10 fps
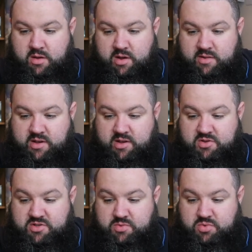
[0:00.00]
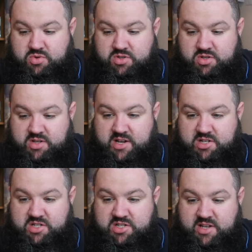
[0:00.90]
and that goes towards us
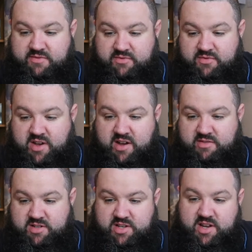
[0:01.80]
catching 7 fairies.